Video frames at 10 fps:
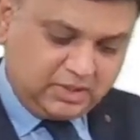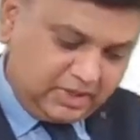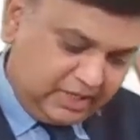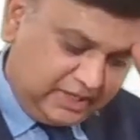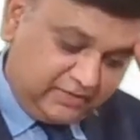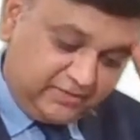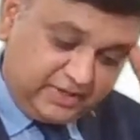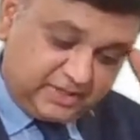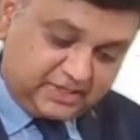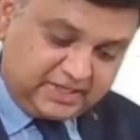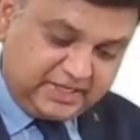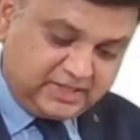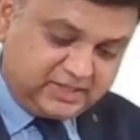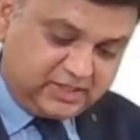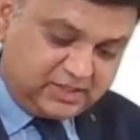In that we understand
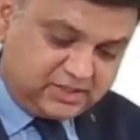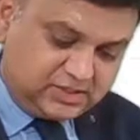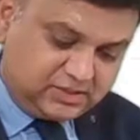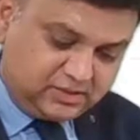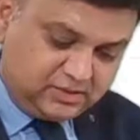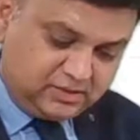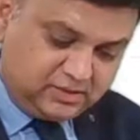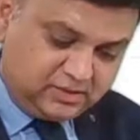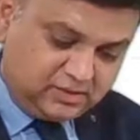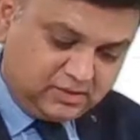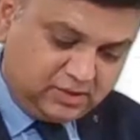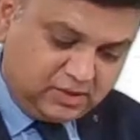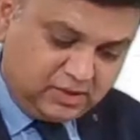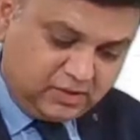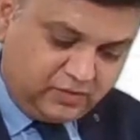that it is
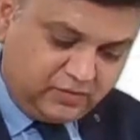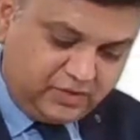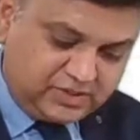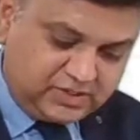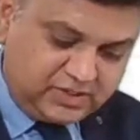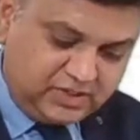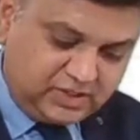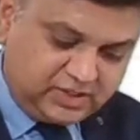first year,